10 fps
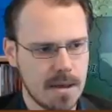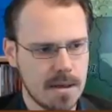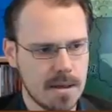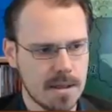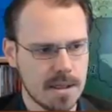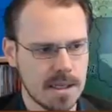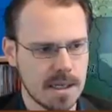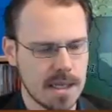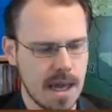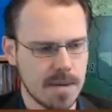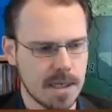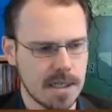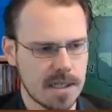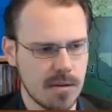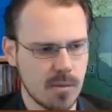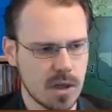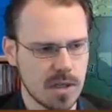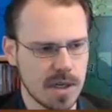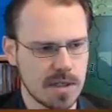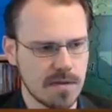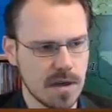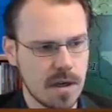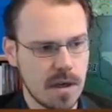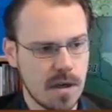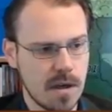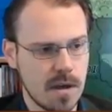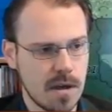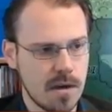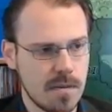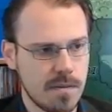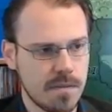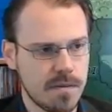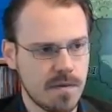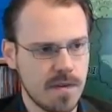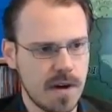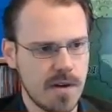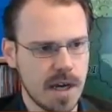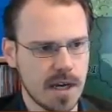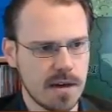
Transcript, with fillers: These things happen. He's now more expensive. Fairy Dragon.